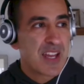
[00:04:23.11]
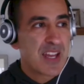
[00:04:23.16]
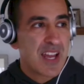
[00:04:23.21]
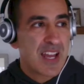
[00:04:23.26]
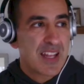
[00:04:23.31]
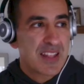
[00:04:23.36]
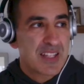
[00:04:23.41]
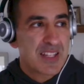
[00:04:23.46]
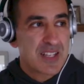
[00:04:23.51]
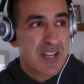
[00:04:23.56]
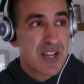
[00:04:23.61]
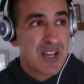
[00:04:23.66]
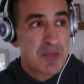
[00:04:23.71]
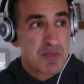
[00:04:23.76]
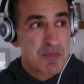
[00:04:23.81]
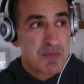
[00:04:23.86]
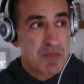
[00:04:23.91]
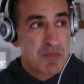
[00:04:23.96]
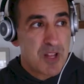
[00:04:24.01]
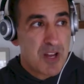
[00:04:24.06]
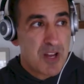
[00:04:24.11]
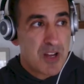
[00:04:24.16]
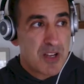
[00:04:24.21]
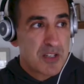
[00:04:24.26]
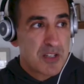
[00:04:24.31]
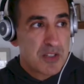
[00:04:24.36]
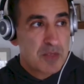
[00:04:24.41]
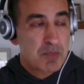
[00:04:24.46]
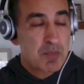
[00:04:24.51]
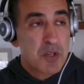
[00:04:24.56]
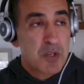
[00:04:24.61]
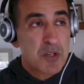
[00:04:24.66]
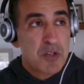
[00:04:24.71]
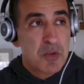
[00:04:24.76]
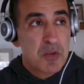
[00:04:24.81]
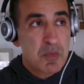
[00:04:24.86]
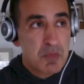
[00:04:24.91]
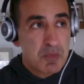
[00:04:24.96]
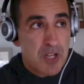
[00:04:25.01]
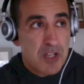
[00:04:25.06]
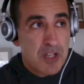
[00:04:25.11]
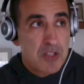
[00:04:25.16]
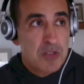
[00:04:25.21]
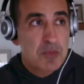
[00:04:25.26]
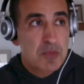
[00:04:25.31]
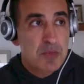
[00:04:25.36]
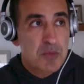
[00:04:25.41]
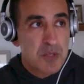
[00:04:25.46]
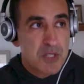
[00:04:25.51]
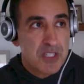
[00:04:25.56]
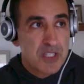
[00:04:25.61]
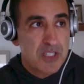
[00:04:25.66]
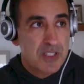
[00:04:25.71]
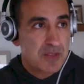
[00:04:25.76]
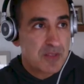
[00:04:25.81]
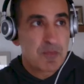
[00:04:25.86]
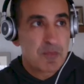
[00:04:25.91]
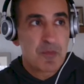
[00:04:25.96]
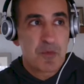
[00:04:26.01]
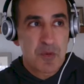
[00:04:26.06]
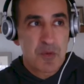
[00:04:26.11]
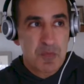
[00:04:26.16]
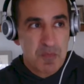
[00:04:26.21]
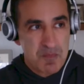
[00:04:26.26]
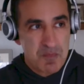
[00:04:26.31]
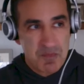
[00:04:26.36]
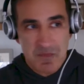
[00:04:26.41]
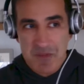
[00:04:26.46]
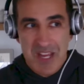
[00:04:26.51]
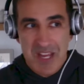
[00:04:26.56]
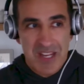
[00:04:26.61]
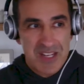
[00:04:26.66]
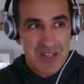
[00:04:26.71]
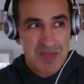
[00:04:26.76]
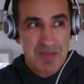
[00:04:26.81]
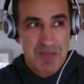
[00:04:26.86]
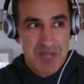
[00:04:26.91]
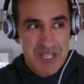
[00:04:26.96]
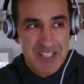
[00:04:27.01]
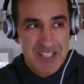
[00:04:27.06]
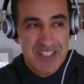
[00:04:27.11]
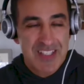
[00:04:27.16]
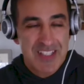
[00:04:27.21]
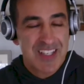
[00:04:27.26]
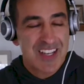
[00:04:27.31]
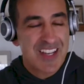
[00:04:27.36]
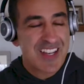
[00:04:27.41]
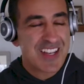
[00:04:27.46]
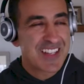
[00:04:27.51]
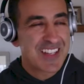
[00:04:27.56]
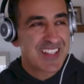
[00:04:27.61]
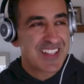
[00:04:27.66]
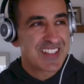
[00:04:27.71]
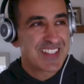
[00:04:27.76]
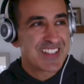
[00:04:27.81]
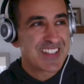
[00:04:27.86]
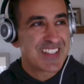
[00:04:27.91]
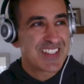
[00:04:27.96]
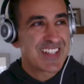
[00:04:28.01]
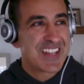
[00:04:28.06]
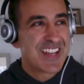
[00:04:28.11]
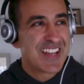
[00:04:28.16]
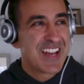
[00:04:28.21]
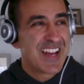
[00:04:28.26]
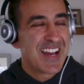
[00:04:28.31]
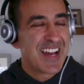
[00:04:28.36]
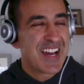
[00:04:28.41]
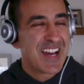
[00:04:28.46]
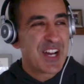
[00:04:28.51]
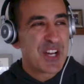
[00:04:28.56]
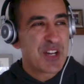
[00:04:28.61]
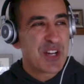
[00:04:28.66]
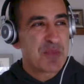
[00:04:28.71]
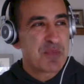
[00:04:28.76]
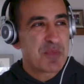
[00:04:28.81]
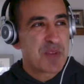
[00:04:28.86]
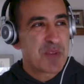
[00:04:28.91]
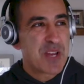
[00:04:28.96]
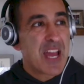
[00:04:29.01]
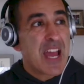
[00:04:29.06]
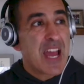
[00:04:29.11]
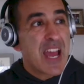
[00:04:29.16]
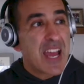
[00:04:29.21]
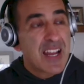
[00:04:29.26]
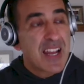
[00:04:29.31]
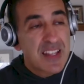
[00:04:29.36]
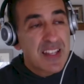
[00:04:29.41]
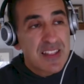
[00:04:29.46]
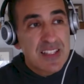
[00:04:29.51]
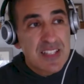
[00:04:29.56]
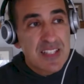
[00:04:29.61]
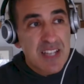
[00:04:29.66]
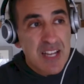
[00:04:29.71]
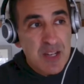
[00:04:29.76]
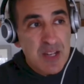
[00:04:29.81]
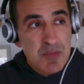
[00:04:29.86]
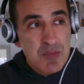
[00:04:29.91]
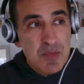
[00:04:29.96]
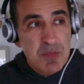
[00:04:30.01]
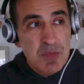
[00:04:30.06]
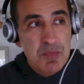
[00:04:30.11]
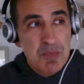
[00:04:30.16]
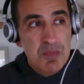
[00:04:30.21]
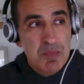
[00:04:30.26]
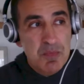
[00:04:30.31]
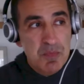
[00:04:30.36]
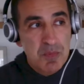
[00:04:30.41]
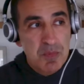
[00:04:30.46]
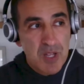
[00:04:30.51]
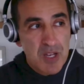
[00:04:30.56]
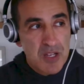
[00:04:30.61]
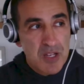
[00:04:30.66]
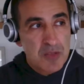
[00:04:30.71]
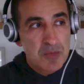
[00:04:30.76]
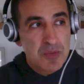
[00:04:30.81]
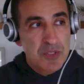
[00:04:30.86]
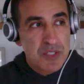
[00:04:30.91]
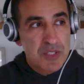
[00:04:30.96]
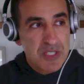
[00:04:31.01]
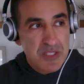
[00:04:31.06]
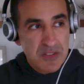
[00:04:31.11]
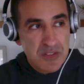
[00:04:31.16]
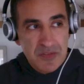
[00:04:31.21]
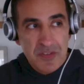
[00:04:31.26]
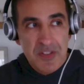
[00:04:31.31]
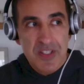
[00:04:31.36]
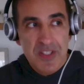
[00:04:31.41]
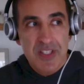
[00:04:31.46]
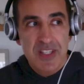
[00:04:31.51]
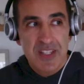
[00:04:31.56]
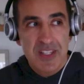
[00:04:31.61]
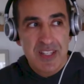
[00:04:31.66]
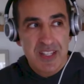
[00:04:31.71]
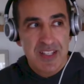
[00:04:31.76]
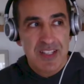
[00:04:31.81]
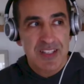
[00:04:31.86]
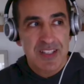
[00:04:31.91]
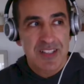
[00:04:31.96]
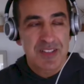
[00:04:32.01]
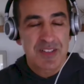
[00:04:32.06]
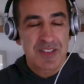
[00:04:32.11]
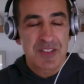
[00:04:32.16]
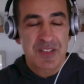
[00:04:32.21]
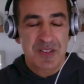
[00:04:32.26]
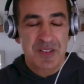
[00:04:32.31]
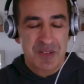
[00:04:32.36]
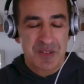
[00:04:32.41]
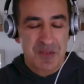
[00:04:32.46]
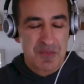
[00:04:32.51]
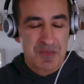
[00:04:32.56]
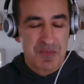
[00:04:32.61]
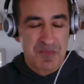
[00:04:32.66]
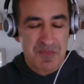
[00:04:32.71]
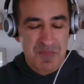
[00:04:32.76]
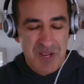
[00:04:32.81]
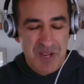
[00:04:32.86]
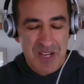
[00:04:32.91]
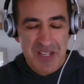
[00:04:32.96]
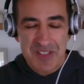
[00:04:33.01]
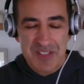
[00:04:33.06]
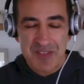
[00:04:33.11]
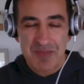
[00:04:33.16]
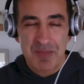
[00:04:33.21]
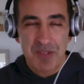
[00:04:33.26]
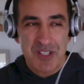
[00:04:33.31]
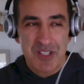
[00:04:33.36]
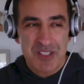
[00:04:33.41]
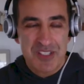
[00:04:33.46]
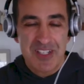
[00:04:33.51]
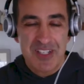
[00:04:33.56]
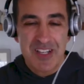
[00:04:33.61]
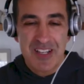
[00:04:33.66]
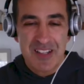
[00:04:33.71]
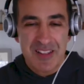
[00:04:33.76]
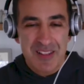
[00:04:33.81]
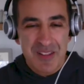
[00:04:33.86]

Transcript: At the time, blogs were getting big, and at the time, the blogs were different than your kinds of blogs today.